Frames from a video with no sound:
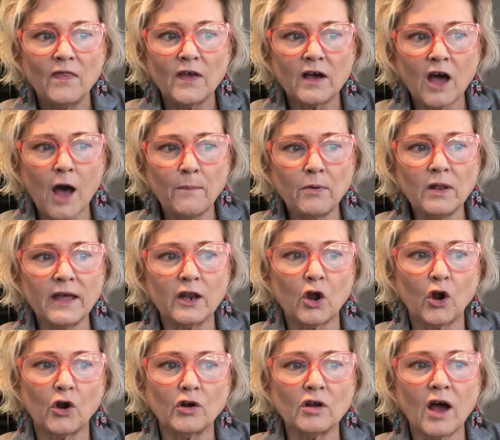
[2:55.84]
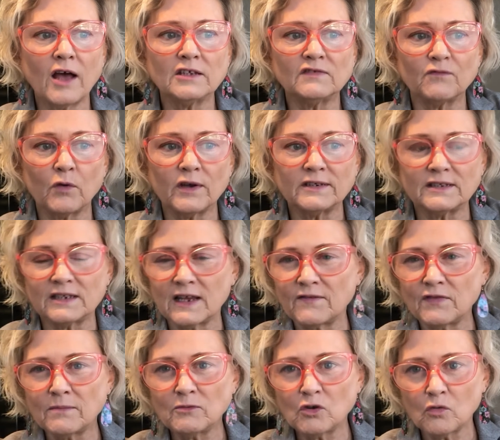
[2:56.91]
The couple had heard God's voice
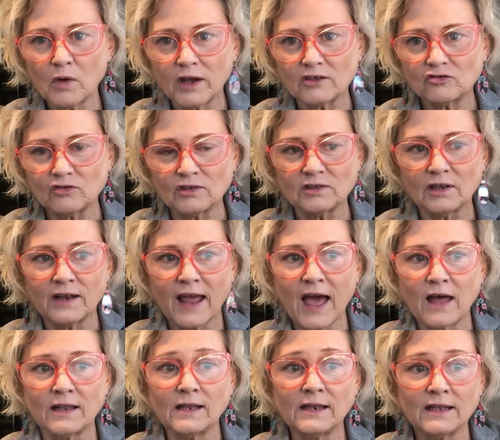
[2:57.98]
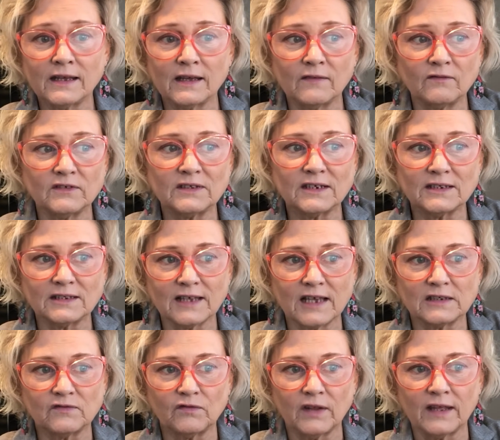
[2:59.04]
give them directions on how to live
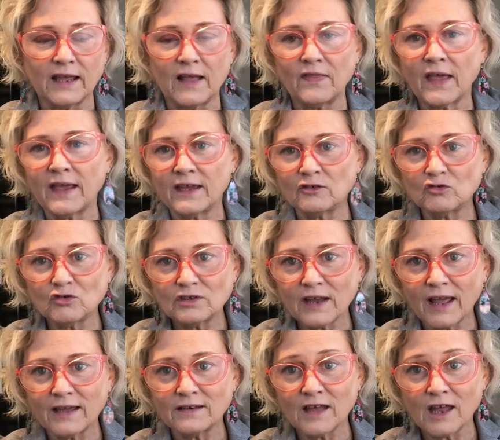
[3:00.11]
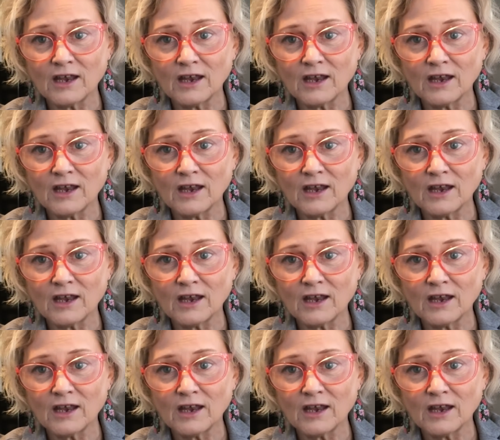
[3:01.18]
successfully, and they entertained